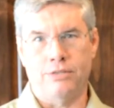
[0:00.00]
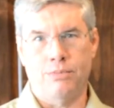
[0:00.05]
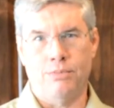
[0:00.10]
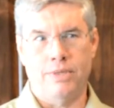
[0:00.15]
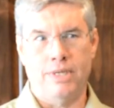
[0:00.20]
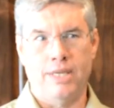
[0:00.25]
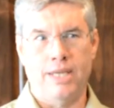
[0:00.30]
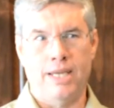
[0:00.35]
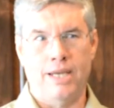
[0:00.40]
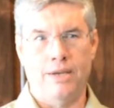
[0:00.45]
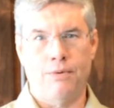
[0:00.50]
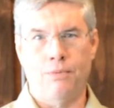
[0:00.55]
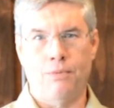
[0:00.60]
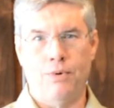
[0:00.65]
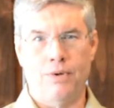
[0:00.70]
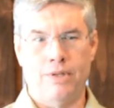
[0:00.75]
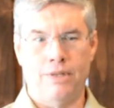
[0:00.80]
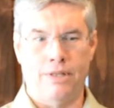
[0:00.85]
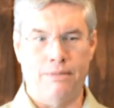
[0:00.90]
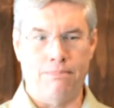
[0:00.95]

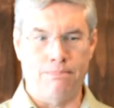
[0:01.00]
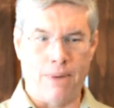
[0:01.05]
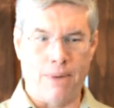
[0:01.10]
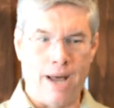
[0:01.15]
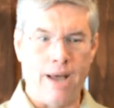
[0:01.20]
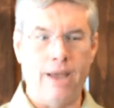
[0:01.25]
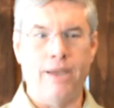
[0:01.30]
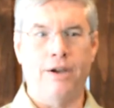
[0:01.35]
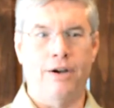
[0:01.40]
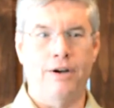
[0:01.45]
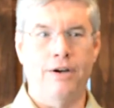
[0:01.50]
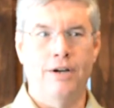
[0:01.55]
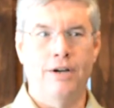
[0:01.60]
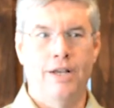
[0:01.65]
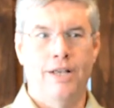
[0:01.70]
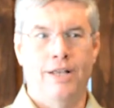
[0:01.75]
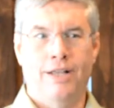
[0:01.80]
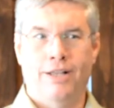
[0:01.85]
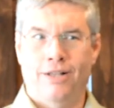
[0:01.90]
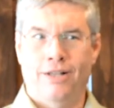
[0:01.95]
The buyer,
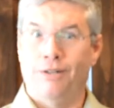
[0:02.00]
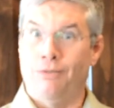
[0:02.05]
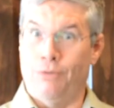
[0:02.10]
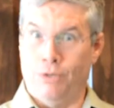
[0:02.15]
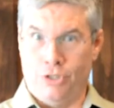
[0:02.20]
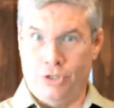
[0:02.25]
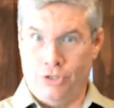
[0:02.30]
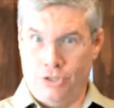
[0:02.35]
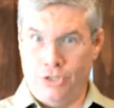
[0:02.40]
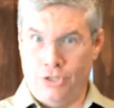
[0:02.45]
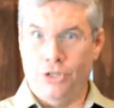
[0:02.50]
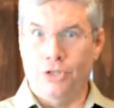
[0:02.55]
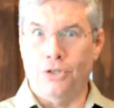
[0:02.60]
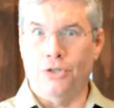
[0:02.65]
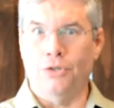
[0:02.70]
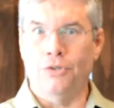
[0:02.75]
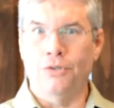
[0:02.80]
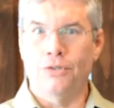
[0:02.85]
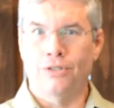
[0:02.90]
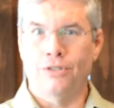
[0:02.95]
which is
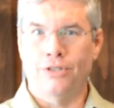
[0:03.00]
you,